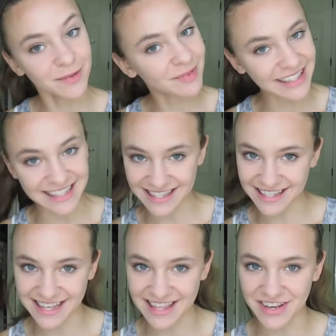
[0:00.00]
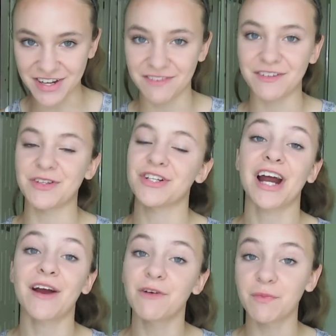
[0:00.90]
airplanes in the near future,
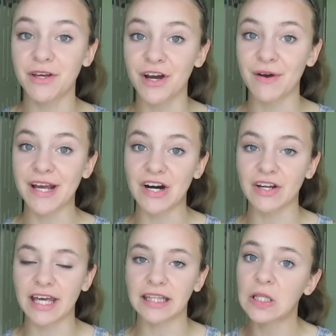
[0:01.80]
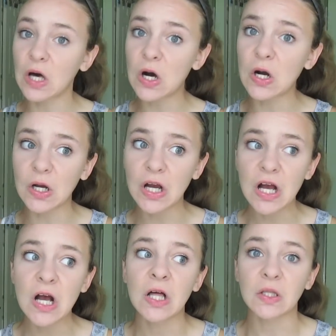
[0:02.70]
I will be going on a long,
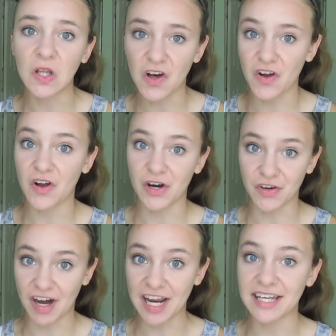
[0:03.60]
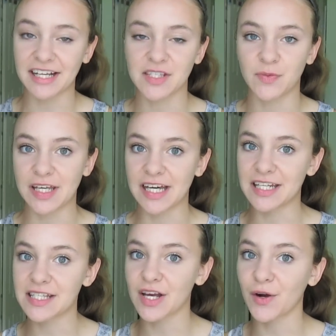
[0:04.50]
long car ride next
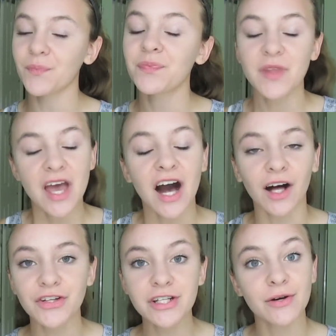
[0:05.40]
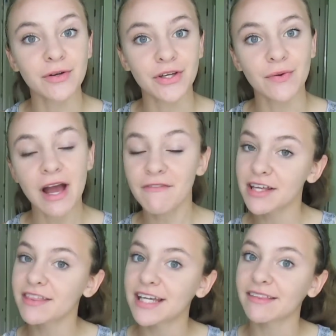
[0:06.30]
weekend. So I'll show you
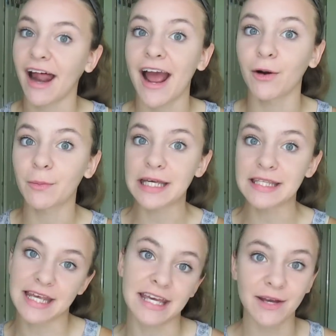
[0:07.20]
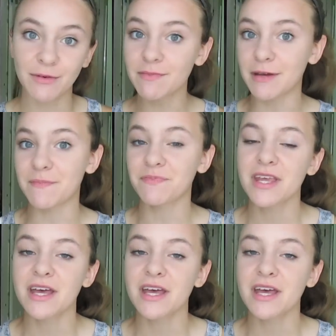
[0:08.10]
everything that I will be taking with me.